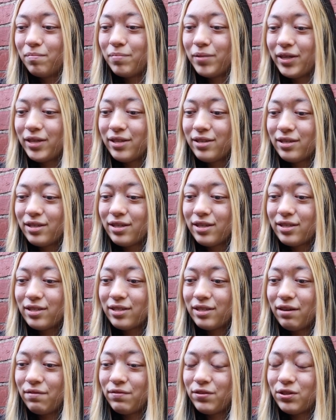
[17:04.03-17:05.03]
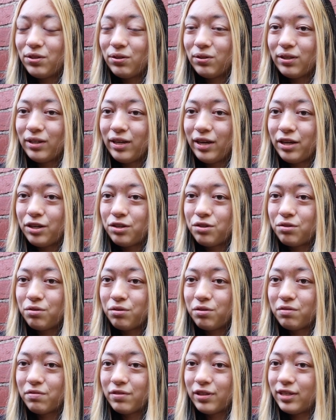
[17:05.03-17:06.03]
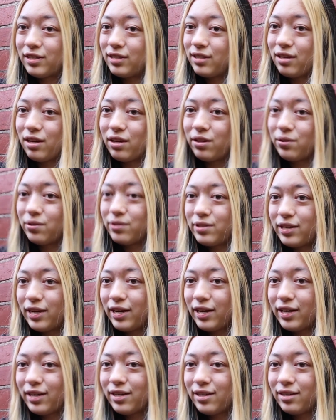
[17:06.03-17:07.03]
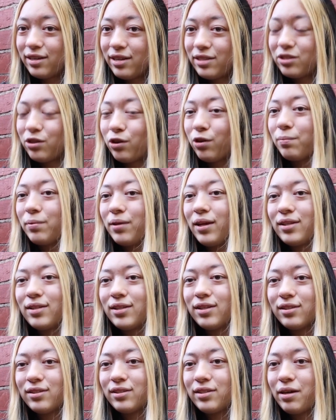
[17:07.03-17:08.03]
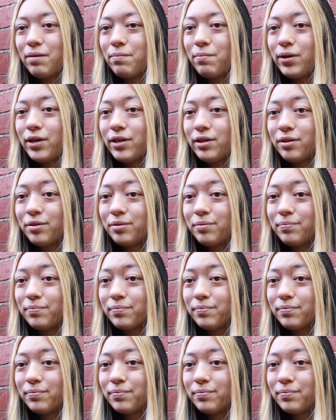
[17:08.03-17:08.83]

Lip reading: But it's never too late to restart your day, and let's hope that things get better.